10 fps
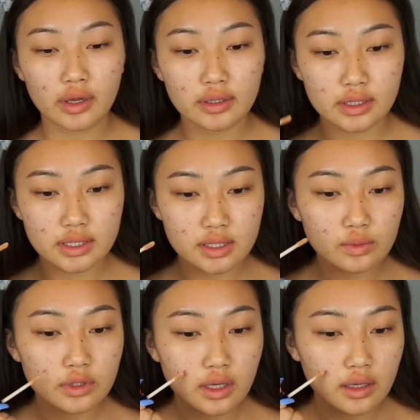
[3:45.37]
This
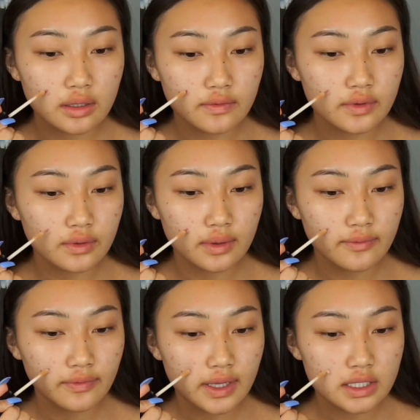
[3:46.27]
will not give you
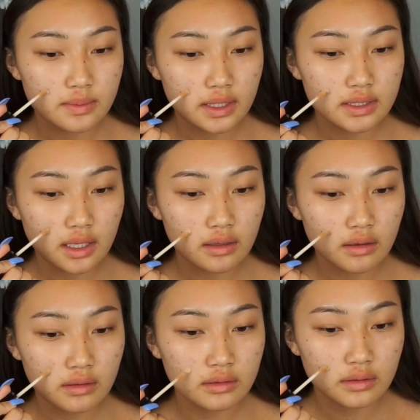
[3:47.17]
flashbacks at
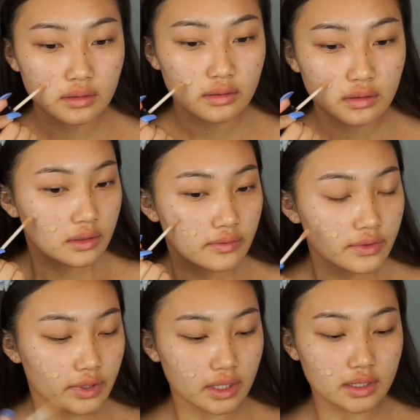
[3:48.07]
all. I've
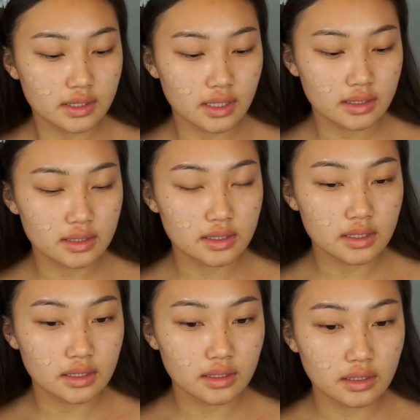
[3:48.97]
already
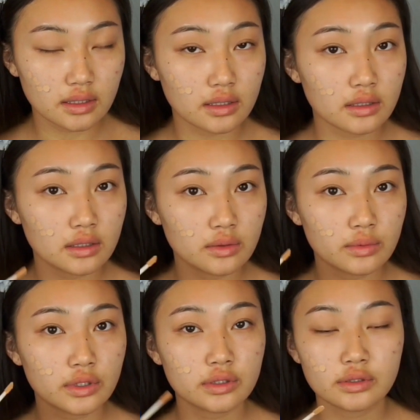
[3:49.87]
tested and it
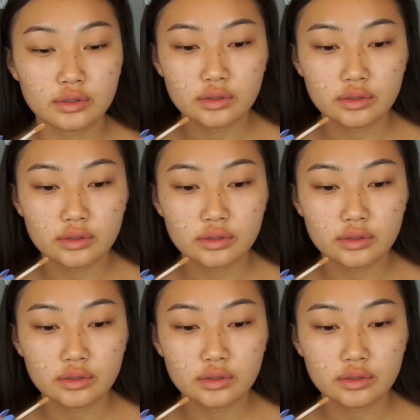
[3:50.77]
works.